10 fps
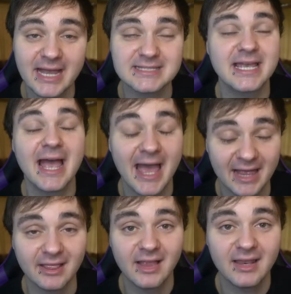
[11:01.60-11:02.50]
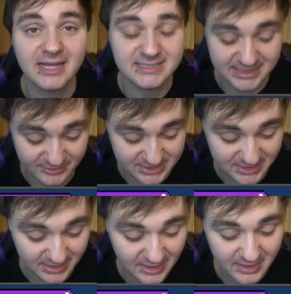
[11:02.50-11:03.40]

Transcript: as hell. Like, seriously.